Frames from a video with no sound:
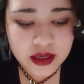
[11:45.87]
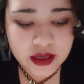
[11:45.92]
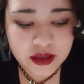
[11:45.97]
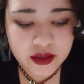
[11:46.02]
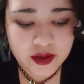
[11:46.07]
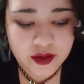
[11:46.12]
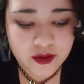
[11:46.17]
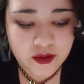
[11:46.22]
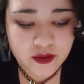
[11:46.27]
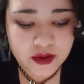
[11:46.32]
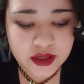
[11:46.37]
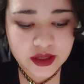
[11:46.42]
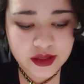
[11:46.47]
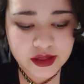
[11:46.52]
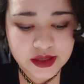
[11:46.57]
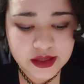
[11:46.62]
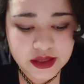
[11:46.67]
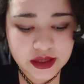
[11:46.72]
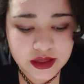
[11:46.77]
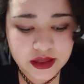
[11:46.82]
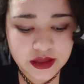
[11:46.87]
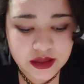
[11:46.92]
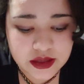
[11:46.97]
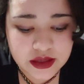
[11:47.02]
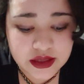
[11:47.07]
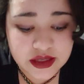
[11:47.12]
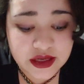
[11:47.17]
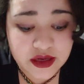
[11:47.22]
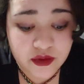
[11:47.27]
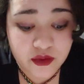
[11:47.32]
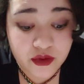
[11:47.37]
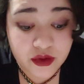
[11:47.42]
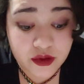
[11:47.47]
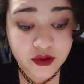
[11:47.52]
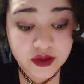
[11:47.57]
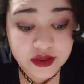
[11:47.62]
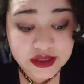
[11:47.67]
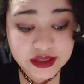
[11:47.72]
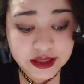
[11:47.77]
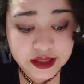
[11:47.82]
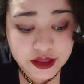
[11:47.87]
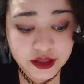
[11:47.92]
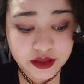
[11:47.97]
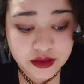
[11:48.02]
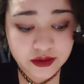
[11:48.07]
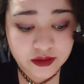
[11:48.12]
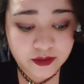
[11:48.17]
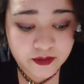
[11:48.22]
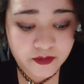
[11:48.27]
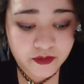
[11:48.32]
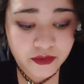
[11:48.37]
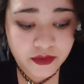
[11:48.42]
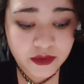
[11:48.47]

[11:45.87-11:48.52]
Another one is derealization.